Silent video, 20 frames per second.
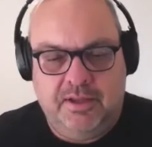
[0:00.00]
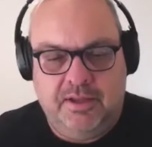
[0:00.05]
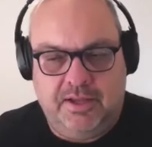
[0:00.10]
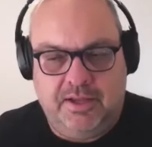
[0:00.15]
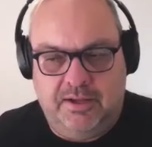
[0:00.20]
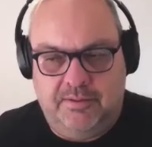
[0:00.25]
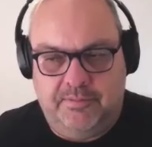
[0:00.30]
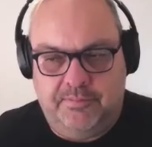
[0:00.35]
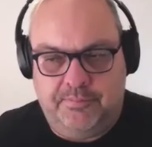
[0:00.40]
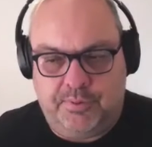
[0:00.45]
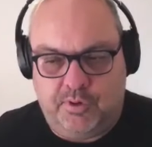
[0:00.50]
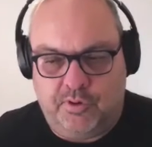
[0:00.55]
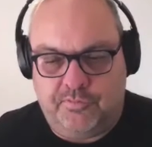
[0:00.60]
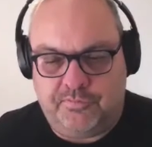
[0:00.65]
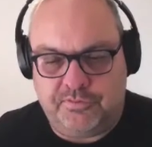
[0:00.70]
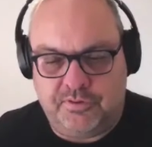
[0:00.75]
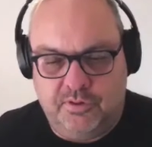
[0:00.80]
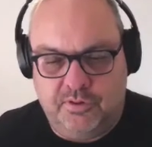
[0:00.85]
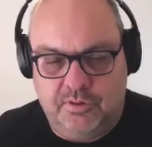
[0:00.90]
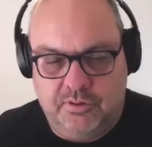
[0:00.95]
But
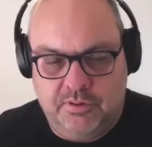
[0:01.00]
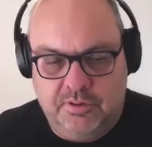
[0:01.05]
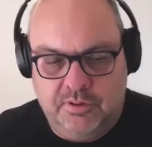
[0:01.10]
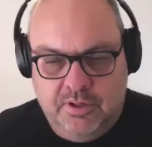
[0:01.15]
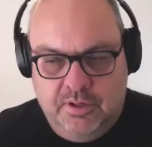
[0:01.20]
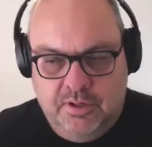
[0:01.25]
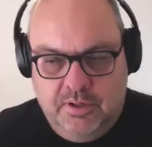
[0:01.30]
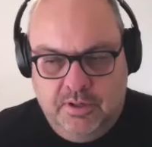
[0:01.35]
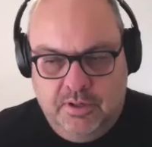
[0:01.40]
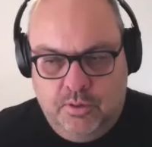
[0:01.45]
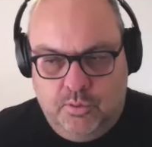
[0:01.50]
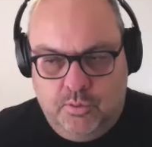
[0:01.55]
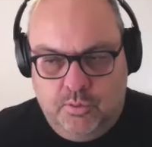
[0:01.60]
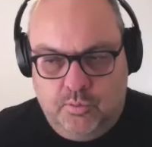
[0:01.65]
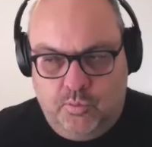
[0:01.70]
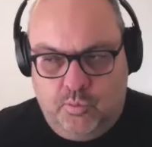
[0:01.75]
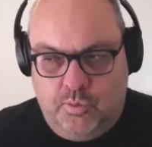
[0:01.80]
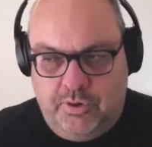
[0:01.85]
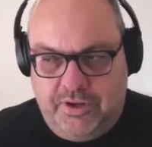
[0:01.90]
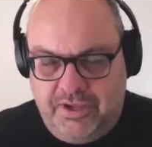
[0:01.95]
often
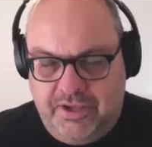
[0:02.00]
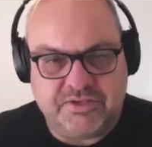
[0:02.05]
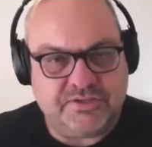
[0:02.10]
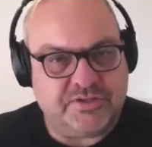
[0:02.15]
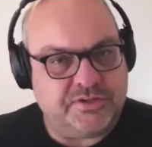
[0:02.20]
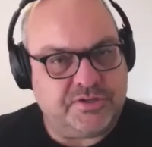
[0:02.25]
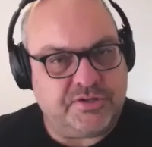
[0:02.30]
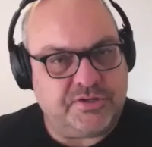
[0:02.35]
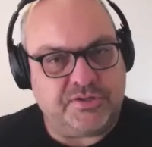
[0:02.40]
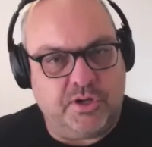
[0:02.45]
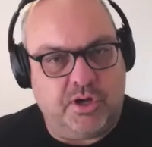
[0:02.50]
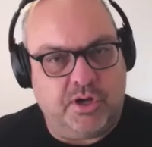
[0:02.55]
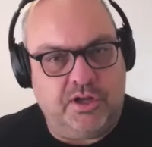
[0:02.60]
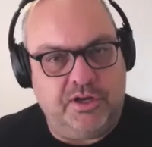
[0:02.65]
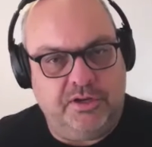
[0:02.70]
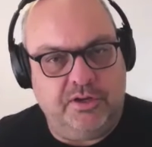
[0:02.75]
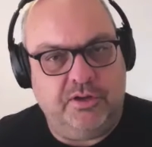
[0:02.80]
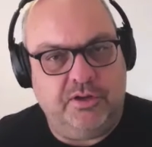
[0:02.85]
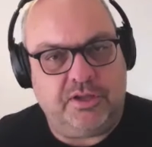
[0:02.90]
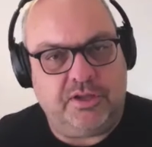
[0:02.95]
we as a
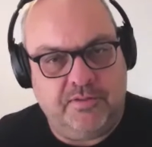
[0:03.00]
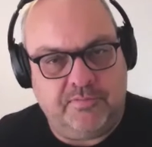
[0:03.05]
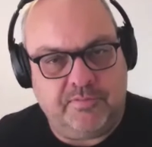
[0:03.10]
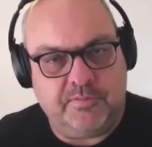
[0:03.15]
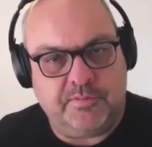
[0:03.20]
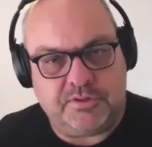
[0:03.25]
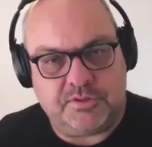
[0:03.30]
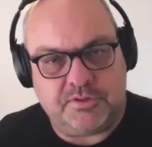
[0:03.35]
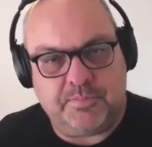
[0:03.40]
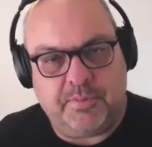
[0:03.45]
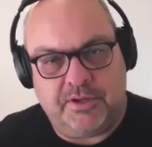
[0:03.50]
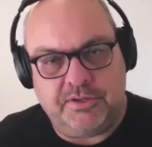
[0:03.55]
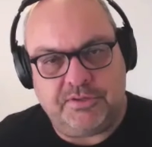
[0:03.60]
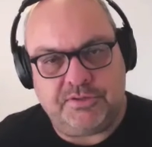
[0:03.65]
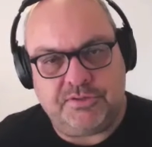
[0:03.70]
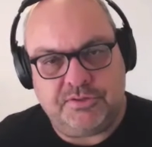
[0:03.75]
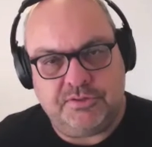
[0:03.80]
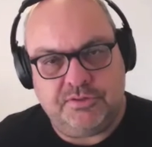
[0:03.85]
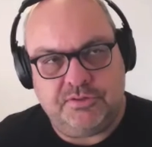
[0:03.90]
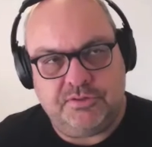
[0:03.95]
society don't give them the
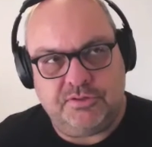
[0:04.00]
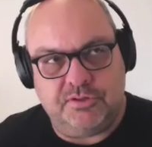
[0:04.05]
space